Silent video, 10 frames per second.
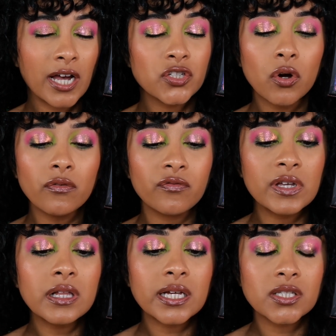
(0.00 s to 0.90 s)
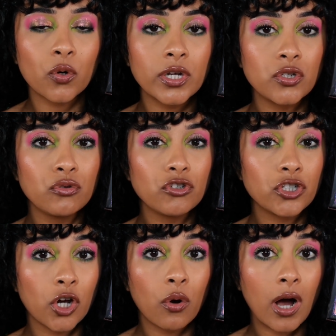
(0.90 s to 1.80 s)
I don't feel like it's going to
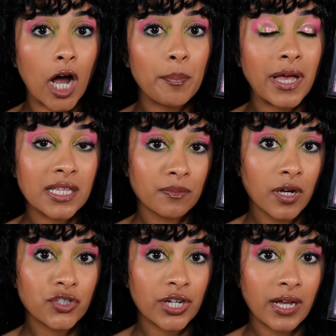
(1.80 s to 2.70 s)
show up as much